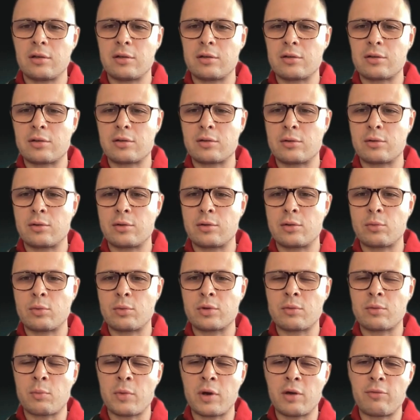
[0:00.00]
So it
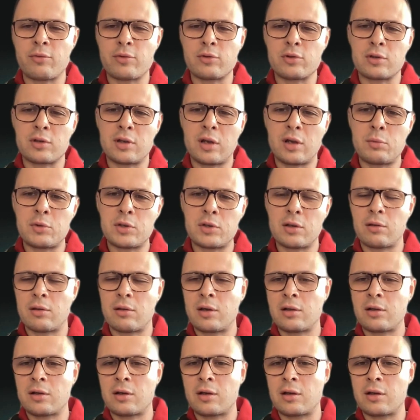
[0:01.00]
was my first steps, and
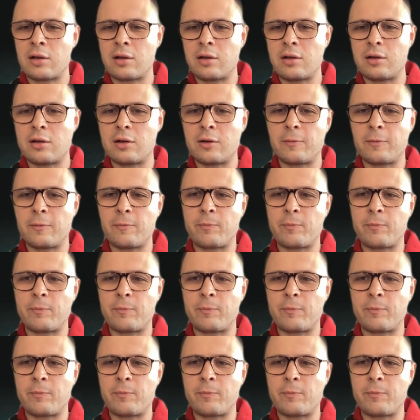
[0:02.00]
then I